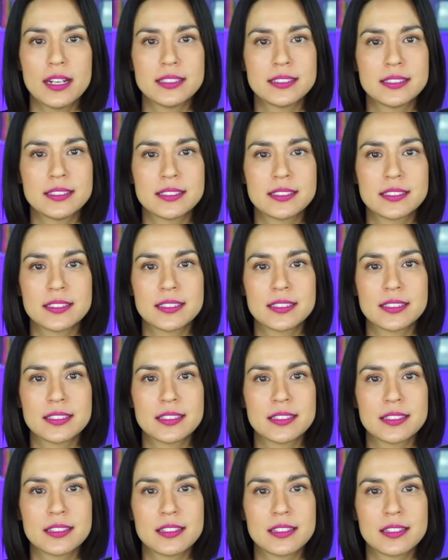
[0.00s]

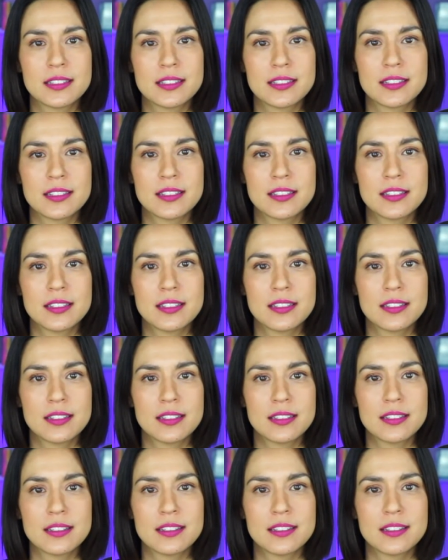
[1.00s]

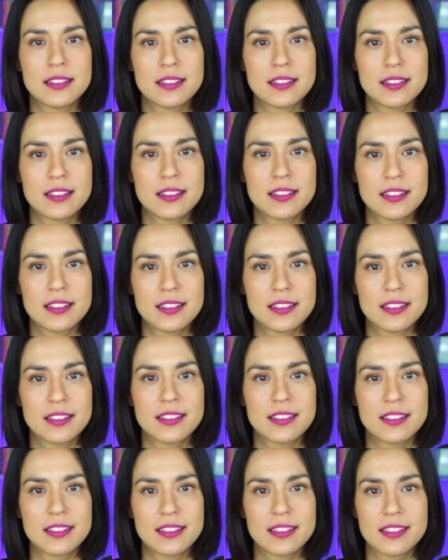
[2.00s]

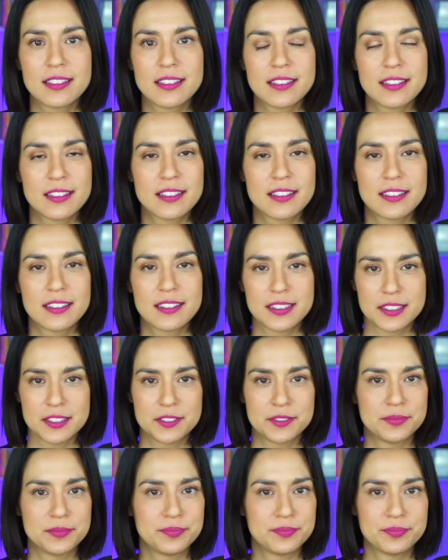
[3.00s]

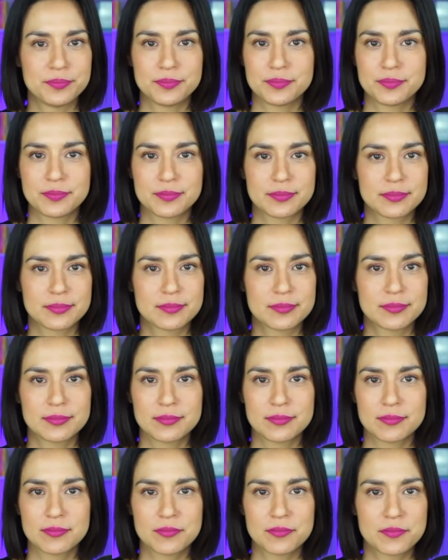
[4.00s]

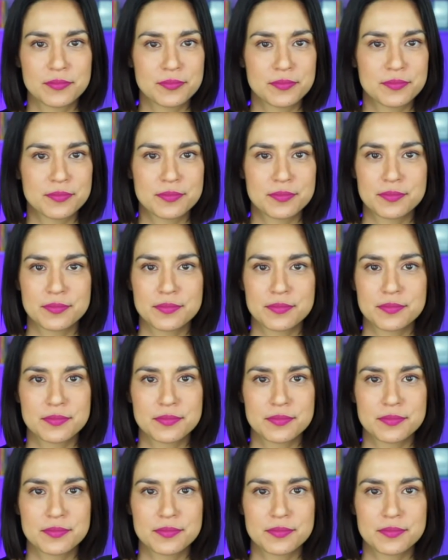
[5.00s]
(silent)